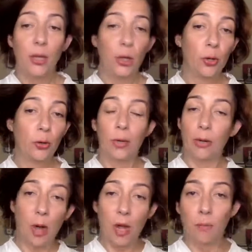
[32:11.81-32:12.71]
You know,
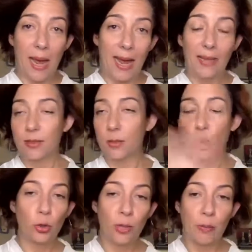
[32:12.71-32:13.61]
Iran bad,
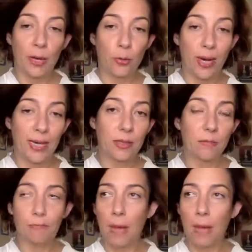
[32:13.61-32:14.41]
Saudi Arabia great,